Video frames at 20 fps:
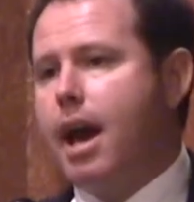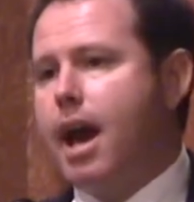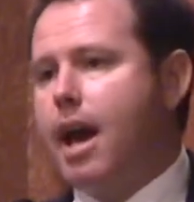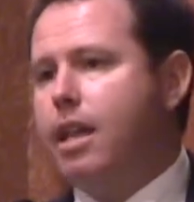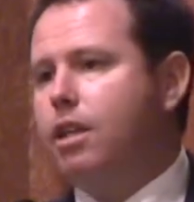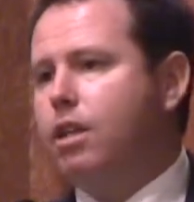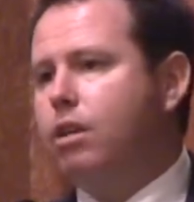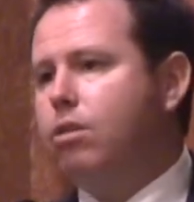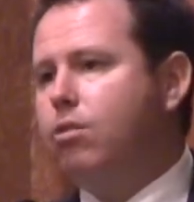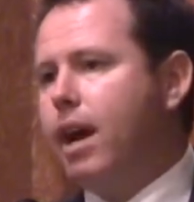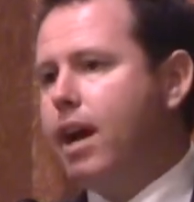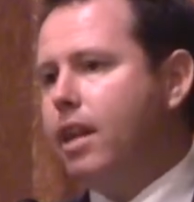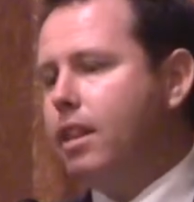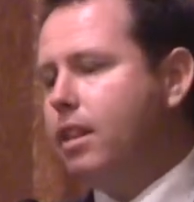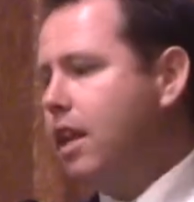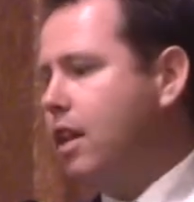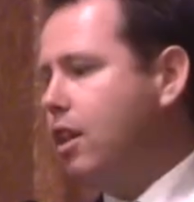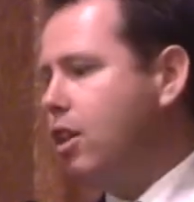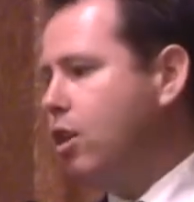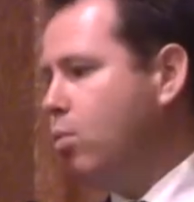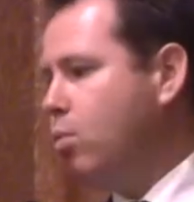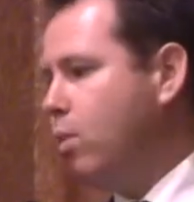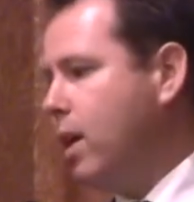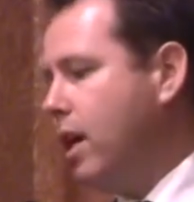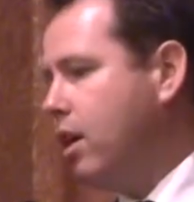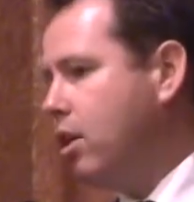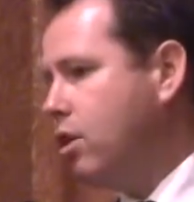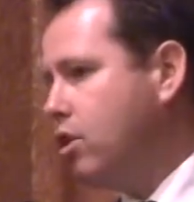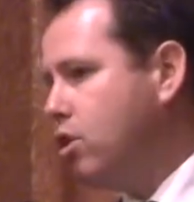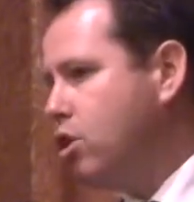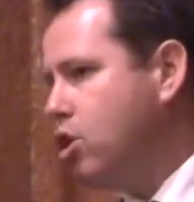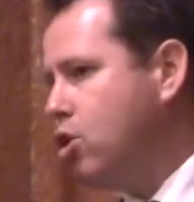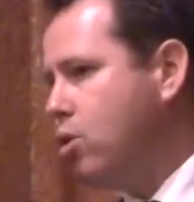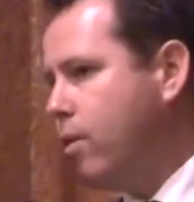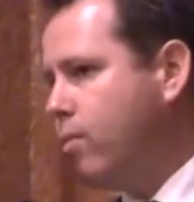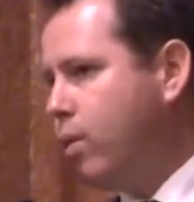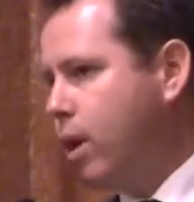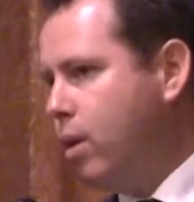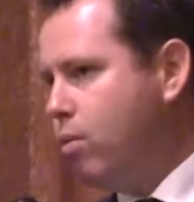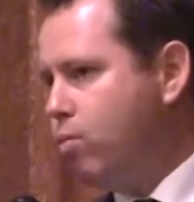And the great thing that we can do
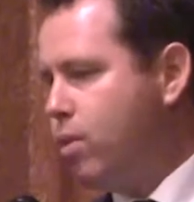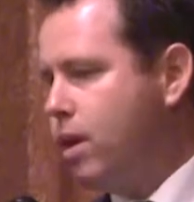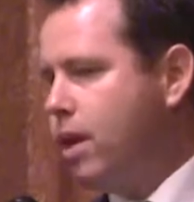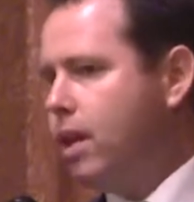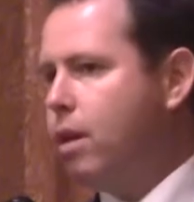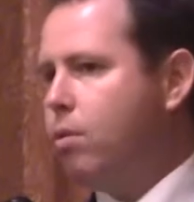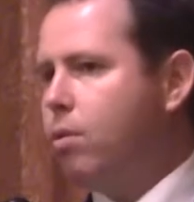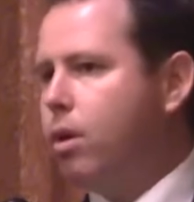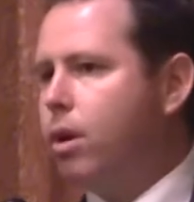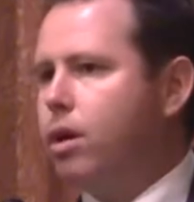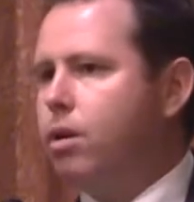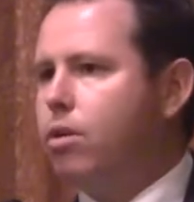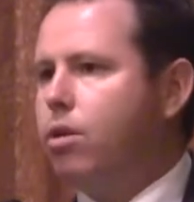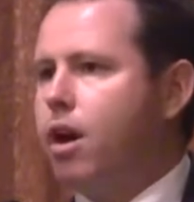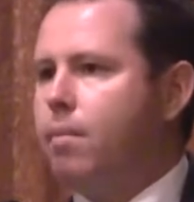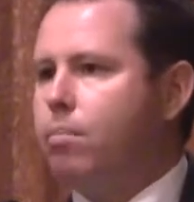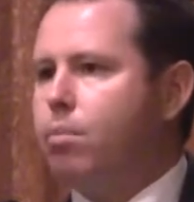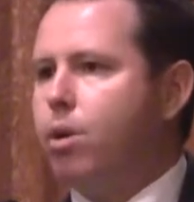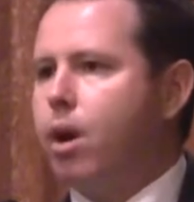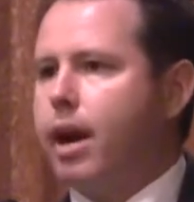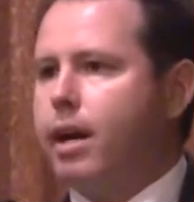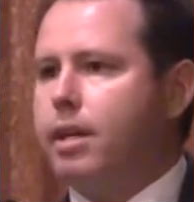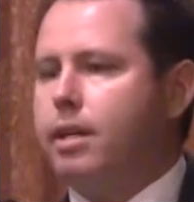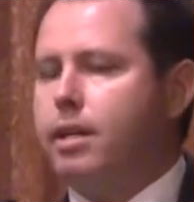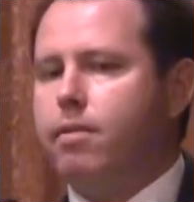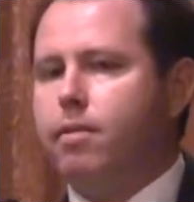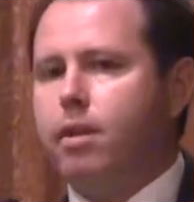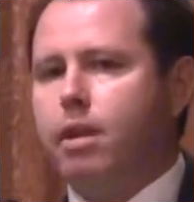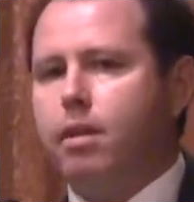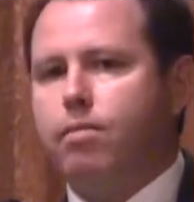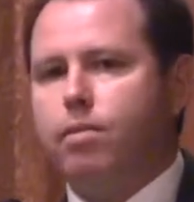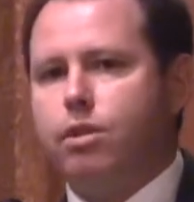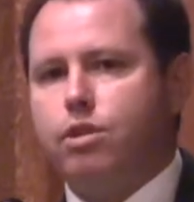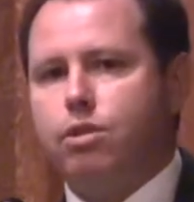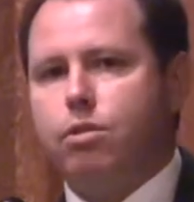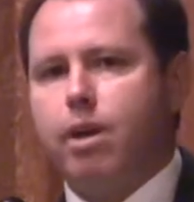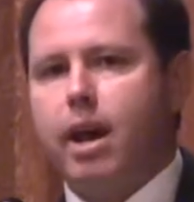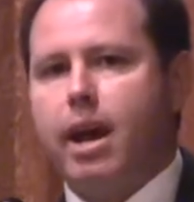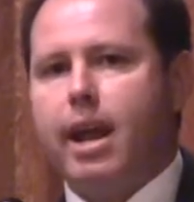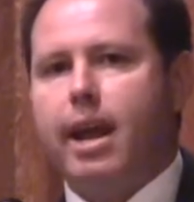if we really want to drive productivity for
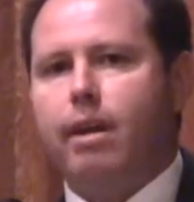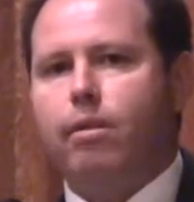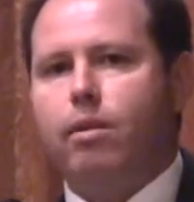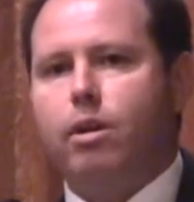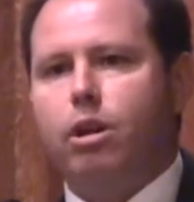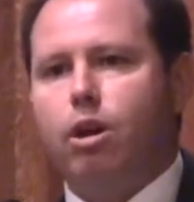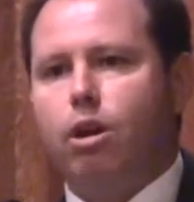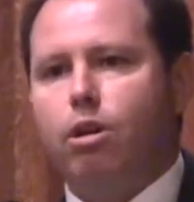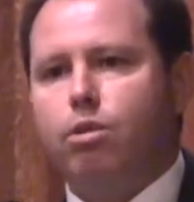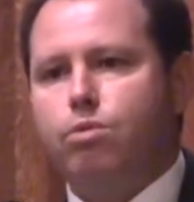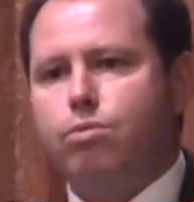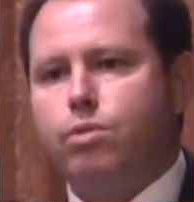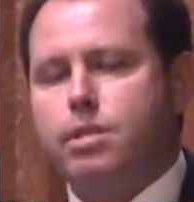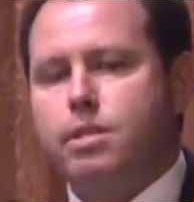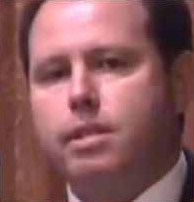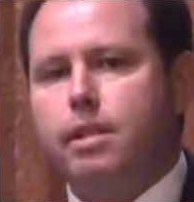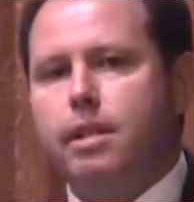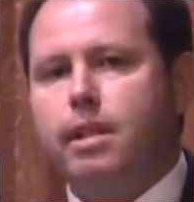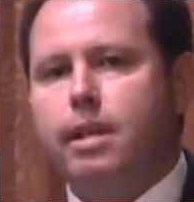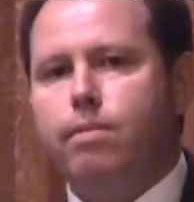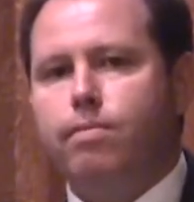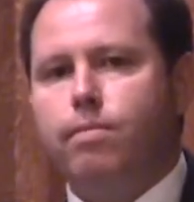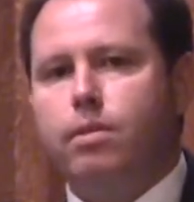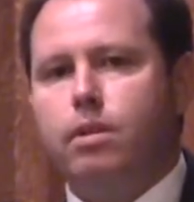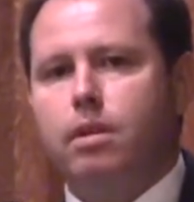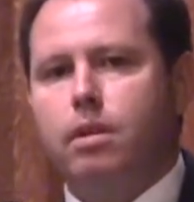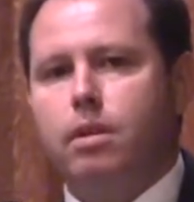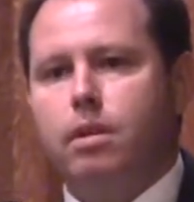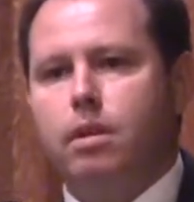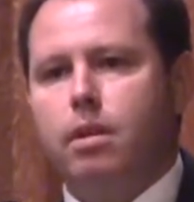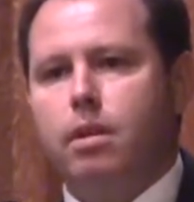Australian agriculture is lift